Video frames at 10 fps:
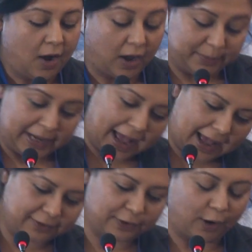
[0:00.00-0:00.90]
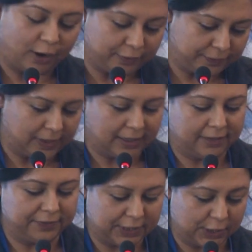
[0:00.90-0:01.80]
On behalf of
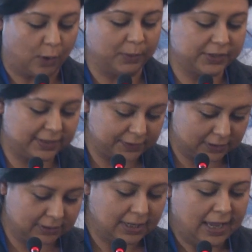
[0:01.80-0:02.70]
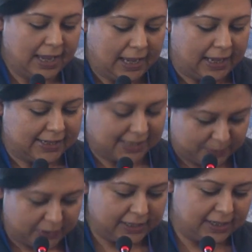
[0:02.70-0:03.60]
uh, Friedrich Naumann Stiftung, uh,
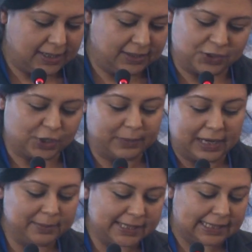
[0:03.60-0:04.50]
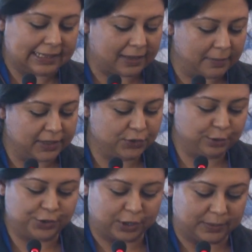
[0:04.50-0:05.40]
Samriddhi, the German Embassy in
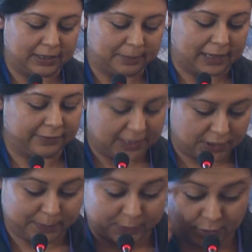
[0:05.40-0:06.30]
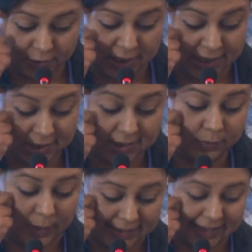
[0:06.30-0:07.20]
Kathmandu, German Nepal Friendship
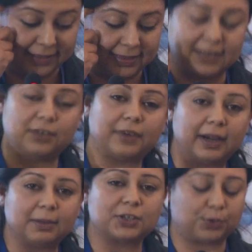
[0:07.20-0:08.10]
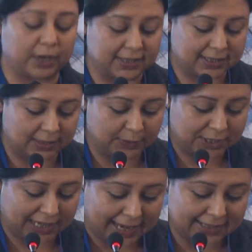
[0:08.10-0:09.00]
Association, once again, thank you very much to our
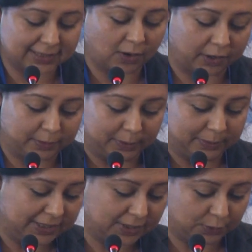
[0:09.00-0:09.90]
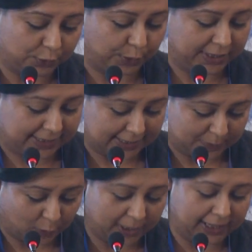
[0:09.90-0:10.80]
distinguished guests, Honorable Minister who joined us
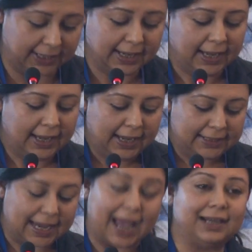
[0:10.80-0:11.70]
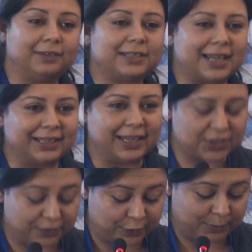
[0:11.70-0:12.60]
this morning, the high level
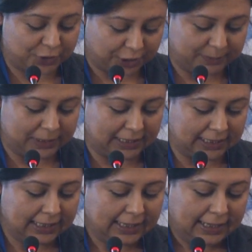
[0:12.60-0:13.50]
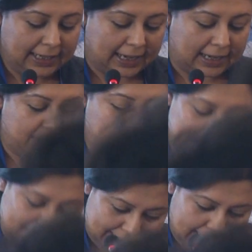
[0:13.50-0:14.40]
delegation from Germany, uh,
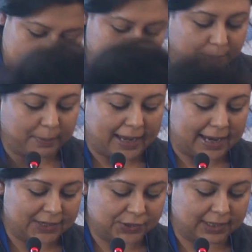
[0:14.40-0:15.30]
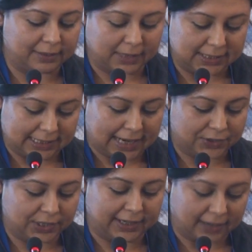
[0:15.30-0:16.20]
representatives from bilateral and
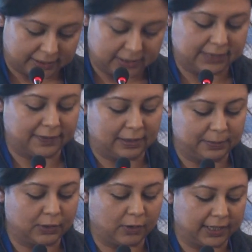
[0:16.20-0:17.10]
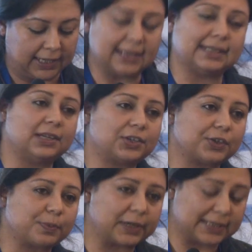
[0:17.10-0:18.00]
multilateral and other development
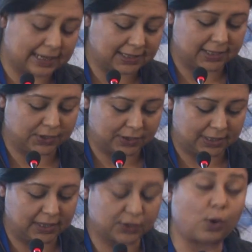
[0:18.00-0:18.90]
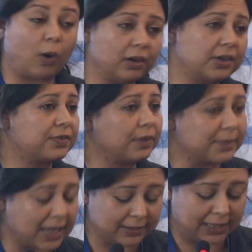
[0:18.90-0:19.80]
organizations present here today, scholars from
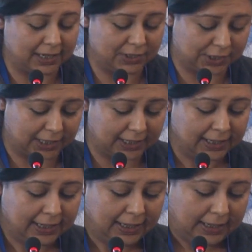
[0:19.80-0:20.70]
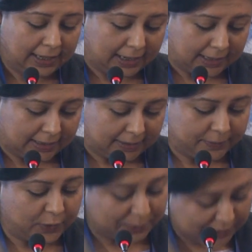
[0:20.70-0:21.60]
South Asia
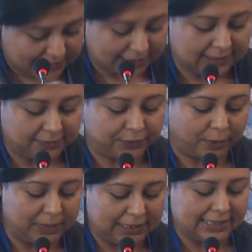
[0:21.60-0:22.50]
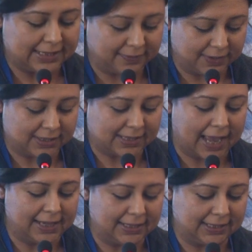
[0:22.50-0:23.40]
um, representatives from media, civil
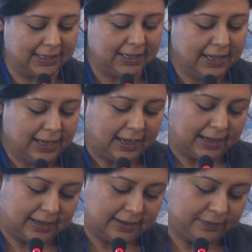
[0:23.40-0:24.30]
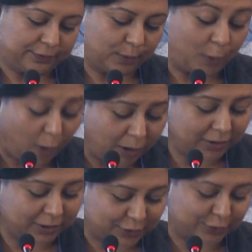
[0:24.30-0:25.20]
society, uh, from
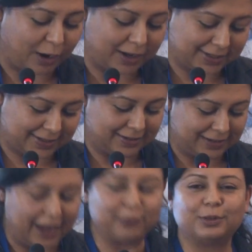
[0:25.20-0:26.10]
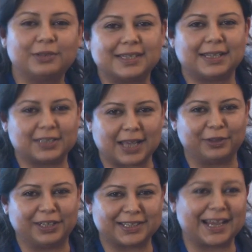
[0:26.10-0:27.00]
all across, I wouldn't say
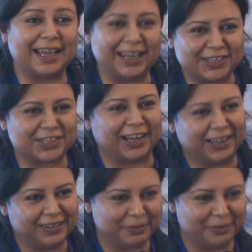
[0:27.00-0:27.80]
South Asia, Asia,